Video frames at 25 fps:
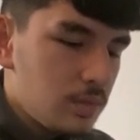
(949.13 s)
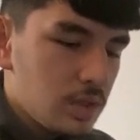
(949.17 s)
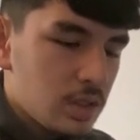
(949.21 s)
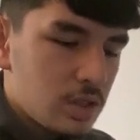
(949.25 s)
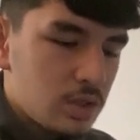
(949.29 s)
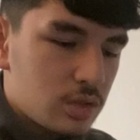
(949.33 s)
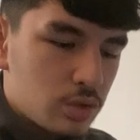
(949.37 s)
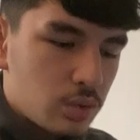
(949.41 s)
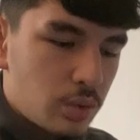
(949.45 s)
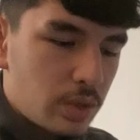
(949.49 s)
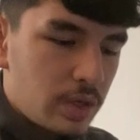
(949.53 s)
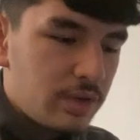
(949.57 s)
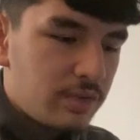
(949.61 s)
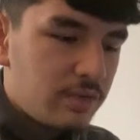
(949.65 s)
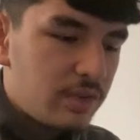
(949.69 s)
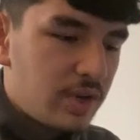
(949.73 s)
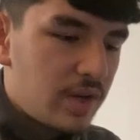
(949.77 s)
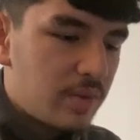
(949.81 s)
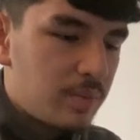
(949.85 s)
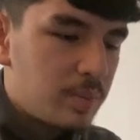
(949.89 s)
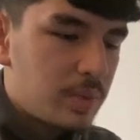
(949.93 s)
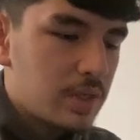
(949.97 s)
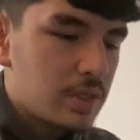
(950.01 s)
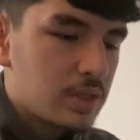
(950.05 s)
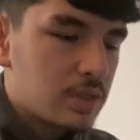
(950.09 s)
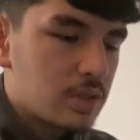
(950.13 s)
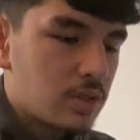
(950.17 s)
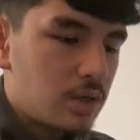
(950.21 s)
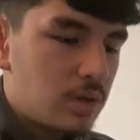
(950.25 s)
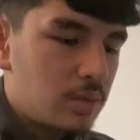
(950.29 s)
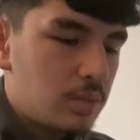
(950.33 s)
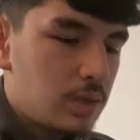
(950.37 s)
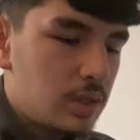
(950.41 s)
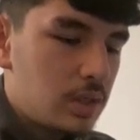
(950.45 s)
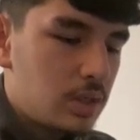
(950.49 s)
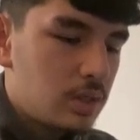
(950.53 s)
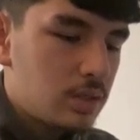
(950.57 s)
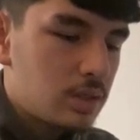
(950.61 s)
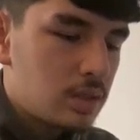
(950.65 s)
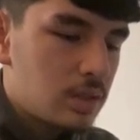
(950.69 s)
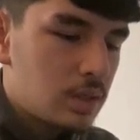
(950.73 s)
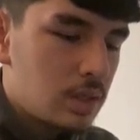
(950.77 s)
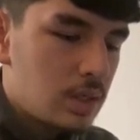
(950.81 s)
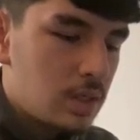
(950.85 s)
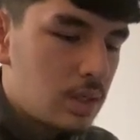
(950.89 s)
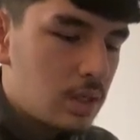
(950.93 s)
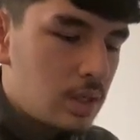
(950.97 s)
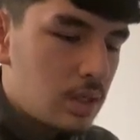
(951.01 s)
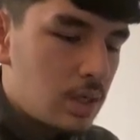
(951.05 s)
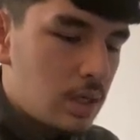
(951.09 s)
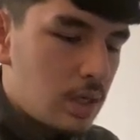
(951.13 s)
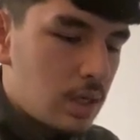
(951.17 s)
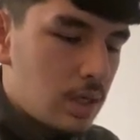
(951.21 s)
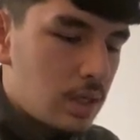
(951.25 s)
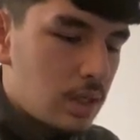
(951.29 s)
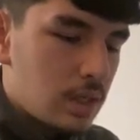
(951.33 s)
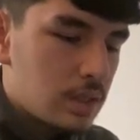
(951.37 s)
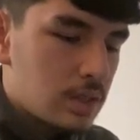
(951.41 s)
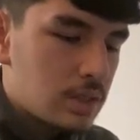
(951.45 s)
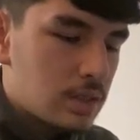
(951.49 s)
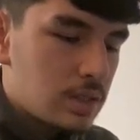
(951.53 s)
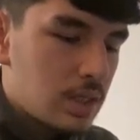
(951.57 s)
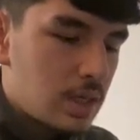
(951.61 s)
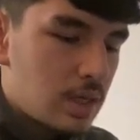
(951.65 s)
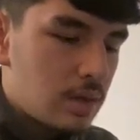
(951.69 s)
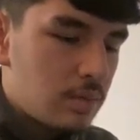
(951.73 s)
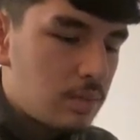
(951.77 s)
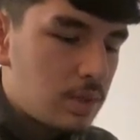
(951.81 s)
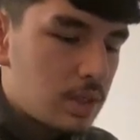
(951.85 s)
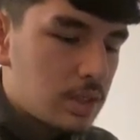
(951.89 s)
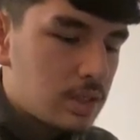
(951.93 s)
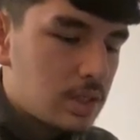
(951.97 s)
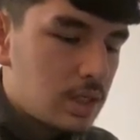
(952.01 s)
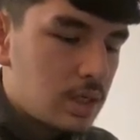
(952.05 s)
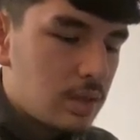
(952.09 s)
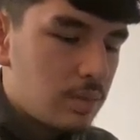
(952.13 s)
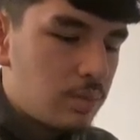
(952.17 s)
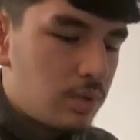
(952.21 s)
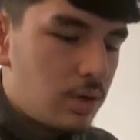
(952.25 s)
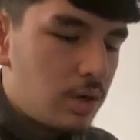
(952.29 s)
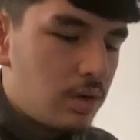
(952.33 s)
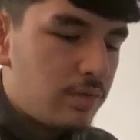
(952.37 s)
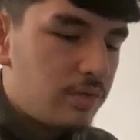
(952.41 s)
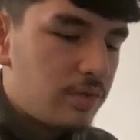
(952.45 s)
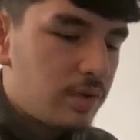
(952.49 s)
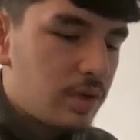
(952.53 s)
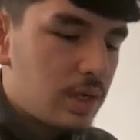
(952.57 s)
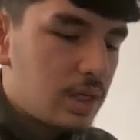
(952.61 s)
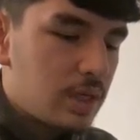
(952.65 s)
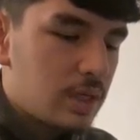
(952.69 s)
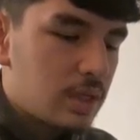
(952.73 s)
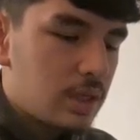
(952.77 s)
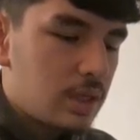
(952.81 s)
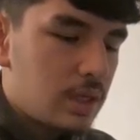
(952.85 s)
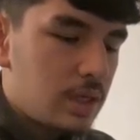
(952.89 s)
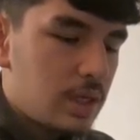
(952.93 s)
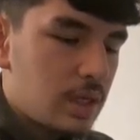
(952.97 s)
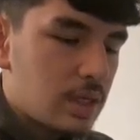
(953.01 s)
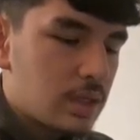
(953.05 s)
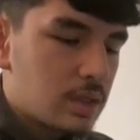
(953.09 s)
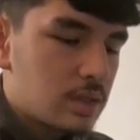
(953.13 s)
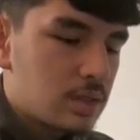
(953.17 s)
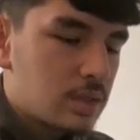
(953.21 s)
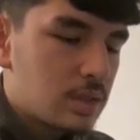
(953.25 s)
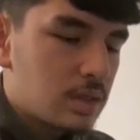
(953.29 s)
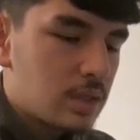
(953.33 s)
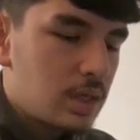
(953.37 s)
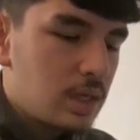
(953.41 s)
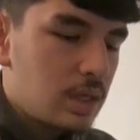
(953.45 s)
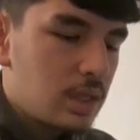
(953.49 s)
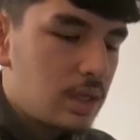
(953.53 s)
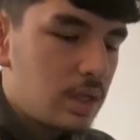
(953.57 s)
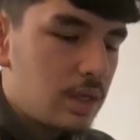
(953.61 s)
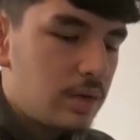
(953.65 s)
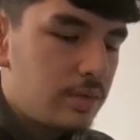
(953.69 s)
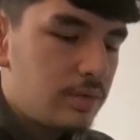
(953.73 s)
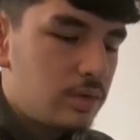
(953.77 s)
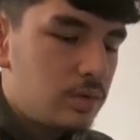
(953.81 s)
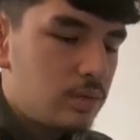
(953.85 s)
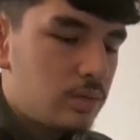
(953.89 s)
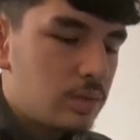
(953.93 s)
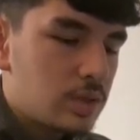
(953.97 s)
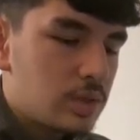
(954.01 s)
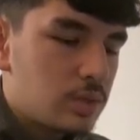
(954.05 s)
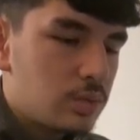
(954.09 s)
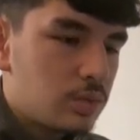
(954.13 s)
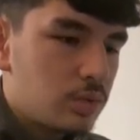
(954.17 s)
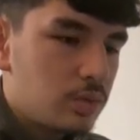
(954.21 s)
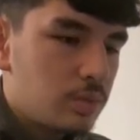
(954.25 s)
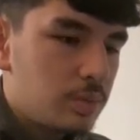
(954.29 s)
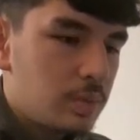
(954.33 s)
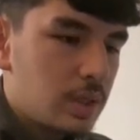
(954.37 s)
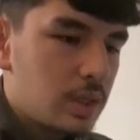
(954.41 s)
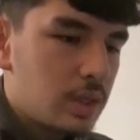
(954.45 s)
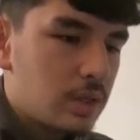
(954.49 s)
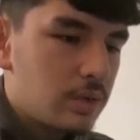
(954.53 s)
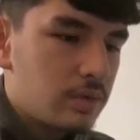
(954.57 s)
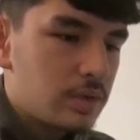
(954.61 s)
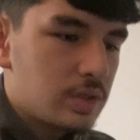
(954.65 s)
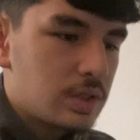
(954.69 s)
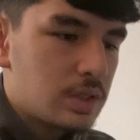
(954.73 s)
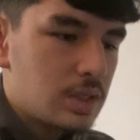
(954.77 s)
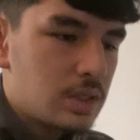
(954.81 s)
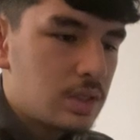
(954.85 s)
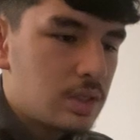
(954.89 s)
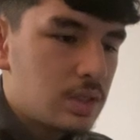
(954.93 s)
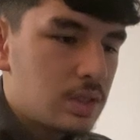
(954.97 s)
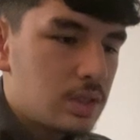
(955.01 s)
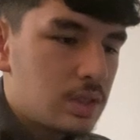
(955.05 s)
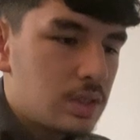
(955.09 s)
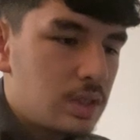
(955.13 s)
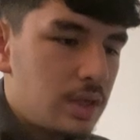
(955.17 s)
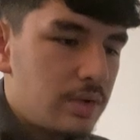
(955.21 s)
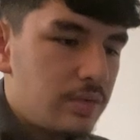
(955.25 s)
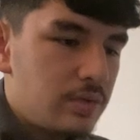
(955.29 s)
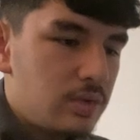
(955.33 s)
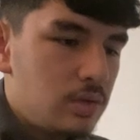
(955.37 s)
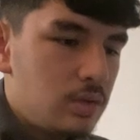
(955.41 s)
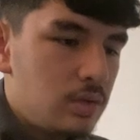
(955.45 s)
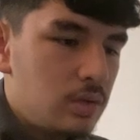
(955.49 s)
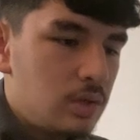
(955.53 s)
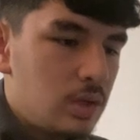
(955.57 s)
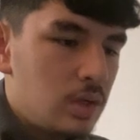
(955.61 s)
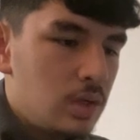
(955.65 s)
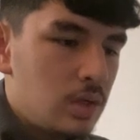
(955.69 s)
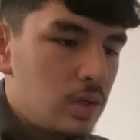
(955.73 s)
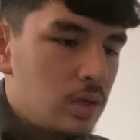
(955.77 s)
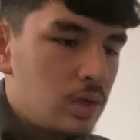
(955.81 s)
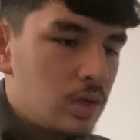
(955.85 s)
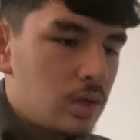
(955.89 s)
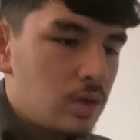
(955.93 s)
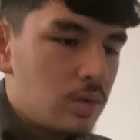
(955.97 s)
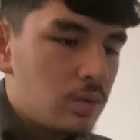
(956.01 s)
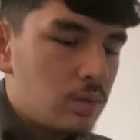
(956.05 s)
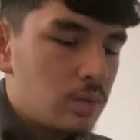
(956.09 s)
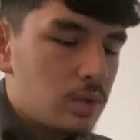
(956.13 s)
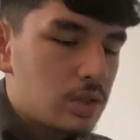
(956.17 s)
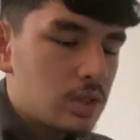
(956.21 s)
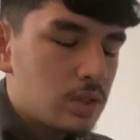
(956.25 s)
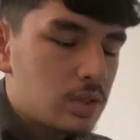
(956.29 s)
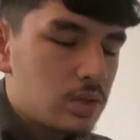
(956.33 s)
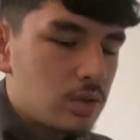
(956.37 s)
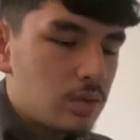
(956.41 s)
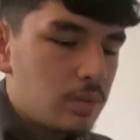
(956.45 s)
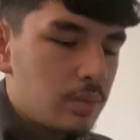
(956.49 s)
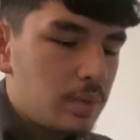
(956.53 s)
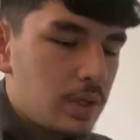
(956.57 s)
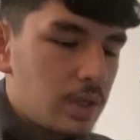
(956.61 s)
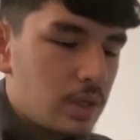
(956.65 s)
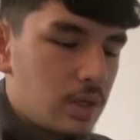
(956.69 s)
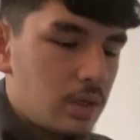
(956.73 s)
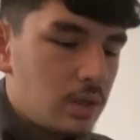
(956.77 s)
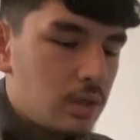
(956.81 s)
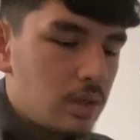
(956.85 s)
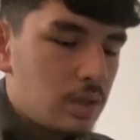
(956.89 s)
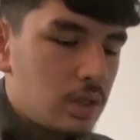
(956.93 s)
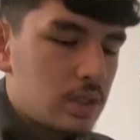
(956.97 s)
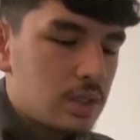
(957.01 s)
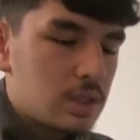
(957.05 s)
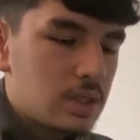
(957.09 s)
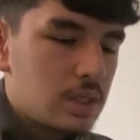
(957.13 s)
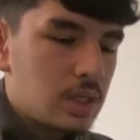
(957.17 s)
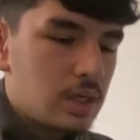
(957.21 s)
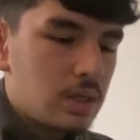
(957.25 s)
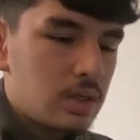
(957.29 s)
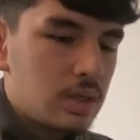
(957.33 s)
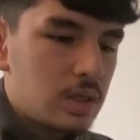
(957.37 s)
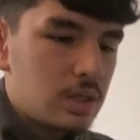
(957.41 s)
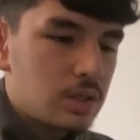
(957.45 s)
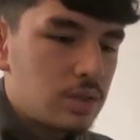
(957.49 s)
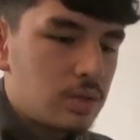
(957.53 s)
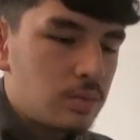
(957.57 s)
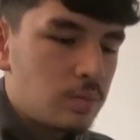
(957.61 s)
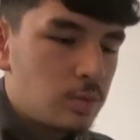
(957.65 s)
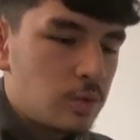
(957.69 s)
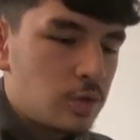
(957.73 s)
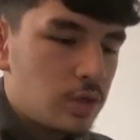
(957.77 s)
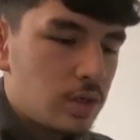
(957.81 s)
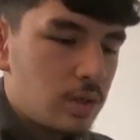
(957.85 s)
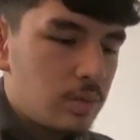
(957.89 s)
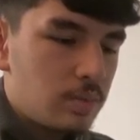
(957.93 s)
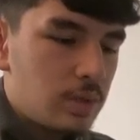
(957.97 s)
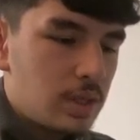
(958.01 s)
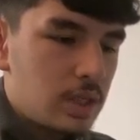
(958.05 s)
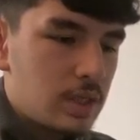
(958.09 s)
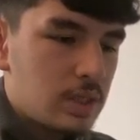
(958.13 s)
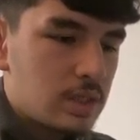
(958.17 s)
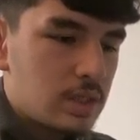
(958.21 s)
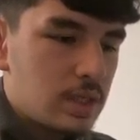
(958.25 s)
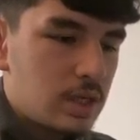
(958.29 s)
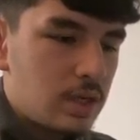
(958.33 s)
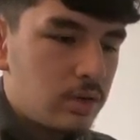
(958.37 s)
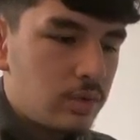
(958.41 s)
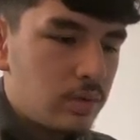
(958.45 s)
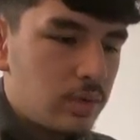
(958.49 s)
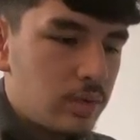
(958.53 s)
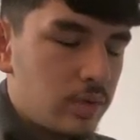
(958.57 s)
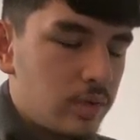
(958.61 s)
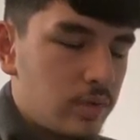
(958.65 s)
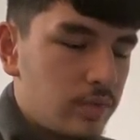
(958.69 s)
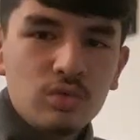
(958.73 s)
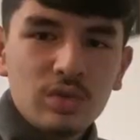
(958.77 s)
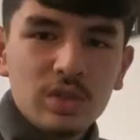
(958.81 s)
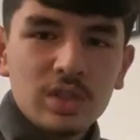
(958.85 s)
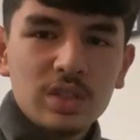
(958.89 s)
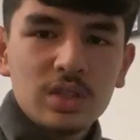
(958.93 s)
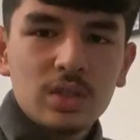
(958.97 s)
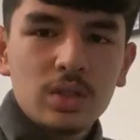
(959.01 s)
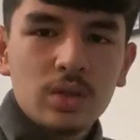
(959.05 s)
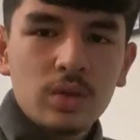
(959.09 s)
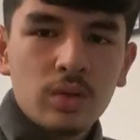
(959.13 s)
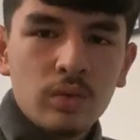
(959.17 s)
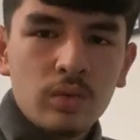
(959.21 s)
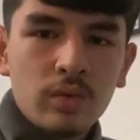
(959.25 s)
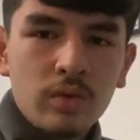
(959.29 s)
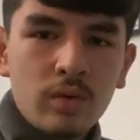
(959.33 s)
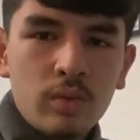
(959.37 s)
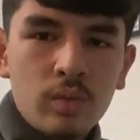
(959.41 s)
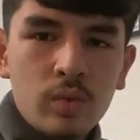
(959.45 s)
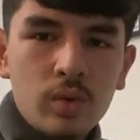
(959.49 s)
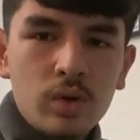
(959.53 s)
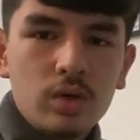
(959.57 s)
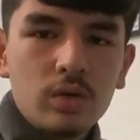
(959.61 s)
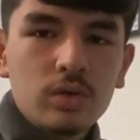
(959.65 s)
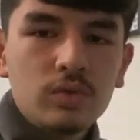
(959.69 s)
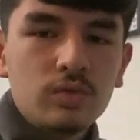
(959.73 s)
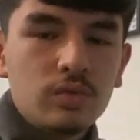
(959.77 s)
25 pip stop loss, and then setting my take profit at the next key level, which would be the resistance level, which is up here. Let's see how that trade plans out with a risk to reward